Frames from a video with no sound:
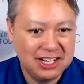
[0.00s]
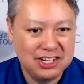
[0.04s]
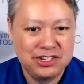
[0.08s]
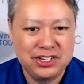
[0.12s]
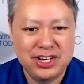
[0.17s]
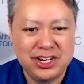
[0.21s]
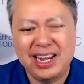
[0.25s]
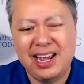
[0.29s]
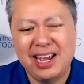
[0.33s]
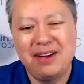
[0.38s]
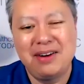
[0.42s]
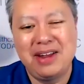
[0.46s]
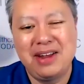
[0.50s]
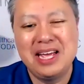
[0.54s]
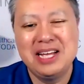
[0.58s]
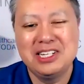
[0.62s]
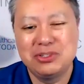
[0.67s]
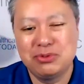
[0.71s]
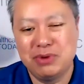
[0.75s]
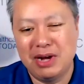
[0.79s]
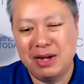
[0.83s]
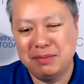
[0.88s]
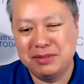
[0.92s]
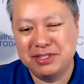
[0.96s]
check out
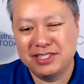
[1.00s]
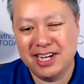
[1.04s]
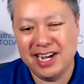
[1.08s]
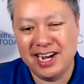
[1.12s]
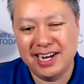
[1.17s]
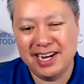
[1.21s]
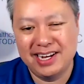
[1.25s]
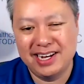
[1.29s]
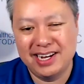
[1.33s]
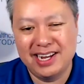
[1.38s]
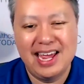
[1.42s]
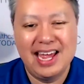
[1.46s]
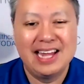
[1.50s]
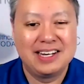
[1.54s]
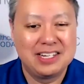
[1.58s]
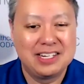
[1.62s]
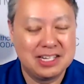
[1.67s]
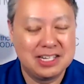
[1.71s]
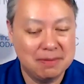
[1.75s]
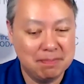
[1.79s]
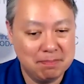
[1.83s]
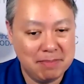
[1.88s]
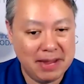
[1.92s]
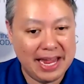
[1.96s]
his website at
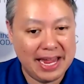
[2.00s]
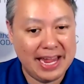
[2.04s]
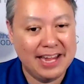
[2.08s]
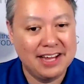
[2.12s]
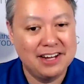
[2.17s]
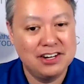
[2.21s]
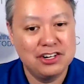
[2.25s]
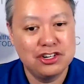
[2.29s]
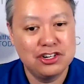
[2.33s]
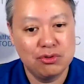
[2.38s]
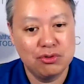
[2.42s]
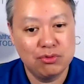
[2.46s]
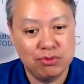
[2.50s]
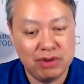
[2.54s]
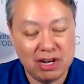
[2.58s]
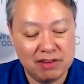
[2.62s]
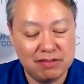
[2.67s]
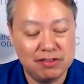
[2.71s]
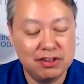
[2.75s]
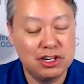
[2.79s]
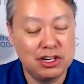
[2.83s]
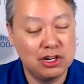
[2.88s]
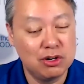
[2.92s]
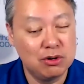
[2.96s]

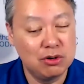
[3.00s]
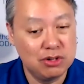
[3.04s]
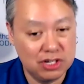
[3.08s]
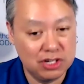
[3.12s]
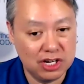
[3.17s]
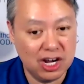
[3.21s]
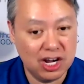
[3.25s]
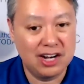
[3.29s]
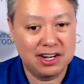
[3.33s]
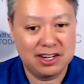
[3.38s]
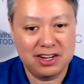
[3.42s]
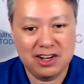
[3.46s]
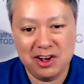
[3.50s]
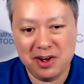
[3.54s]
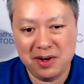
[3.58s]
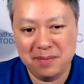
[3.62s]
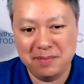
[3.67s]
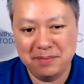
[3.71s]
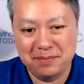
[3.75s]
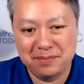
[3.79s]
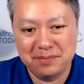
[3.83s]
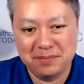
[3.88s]
demandrevenue.com.